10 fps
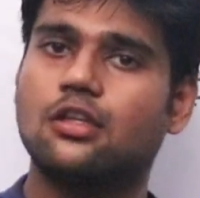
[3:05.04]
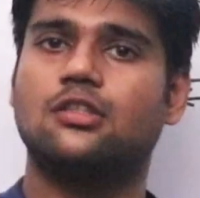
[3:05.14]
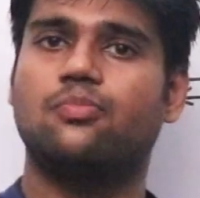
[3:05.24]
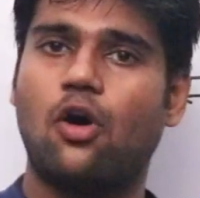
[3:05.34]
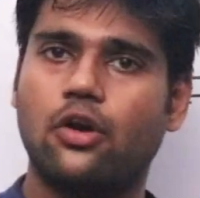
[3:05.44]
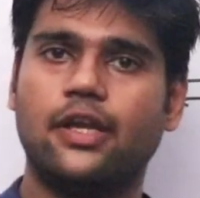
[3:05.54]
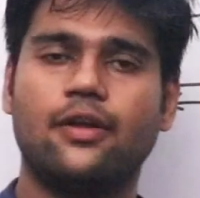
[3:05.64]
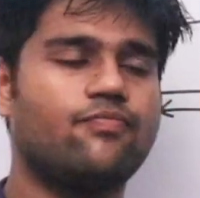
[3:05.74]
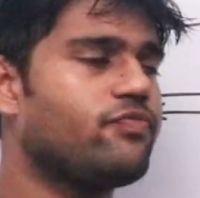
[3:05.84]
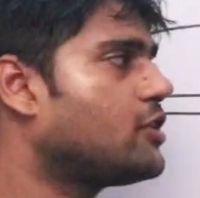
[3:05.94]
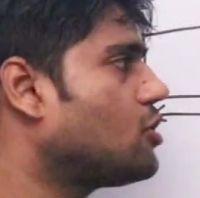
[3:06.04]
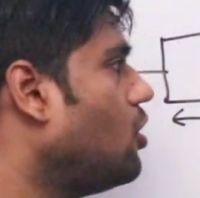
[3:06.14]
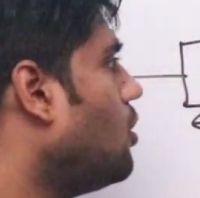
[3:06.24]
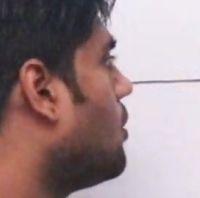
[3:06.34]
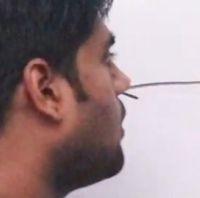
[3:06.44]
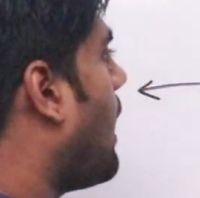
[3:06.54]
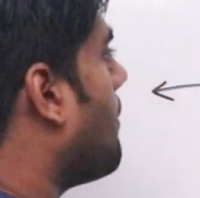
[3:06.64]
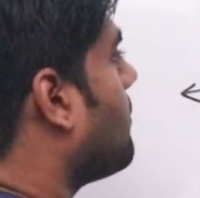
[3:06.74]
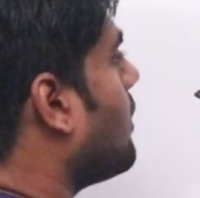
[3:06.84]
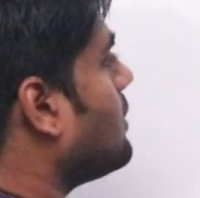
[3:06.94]
this body. So
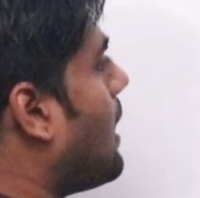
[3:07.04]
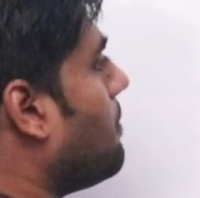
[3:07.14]
after the